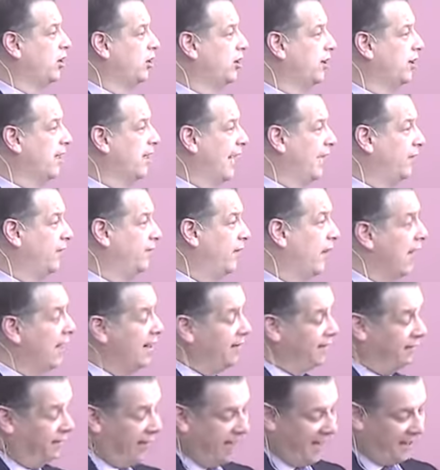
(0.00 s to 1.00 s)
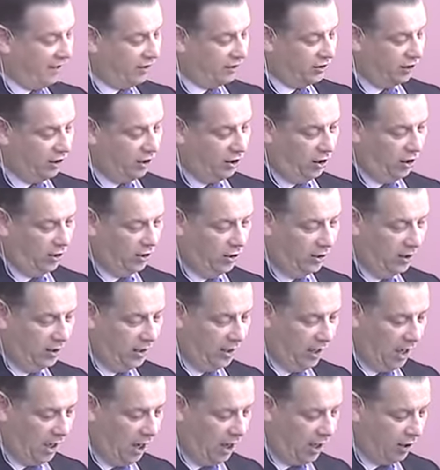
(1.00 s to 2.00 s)
your life, then to look
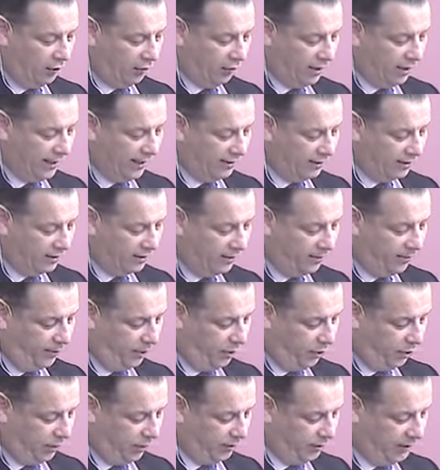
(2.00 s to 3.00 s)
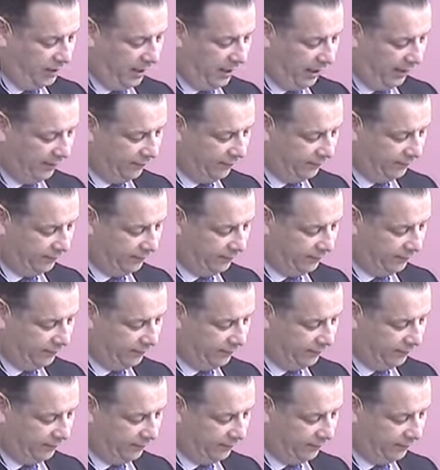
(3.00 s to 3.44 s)
how it related to Paul's life.